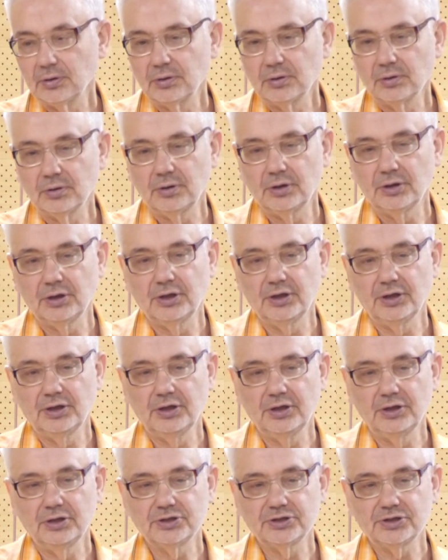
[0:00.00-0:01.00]

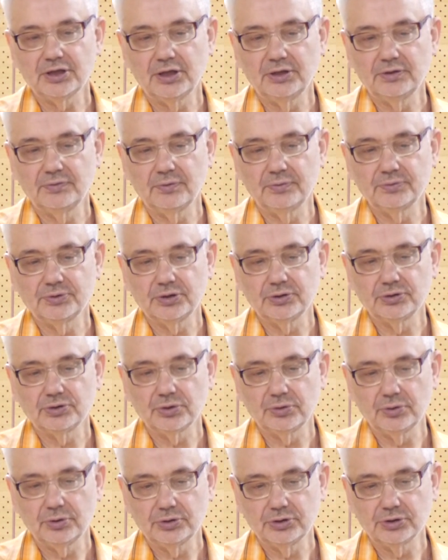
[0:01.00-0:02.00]
Inside of
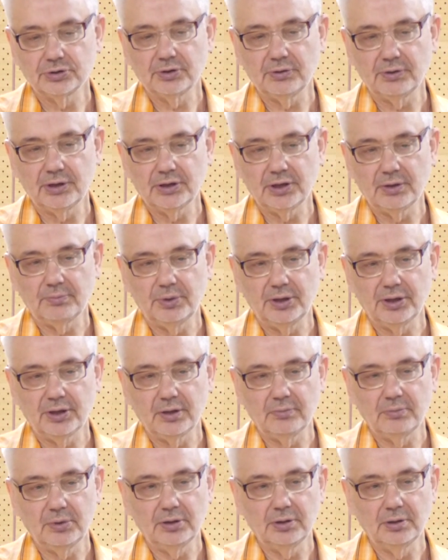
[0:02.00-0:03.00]
them, so it's quite
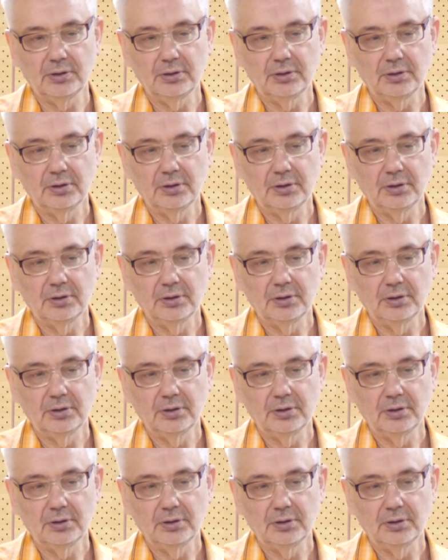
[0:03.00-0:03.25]
applicable.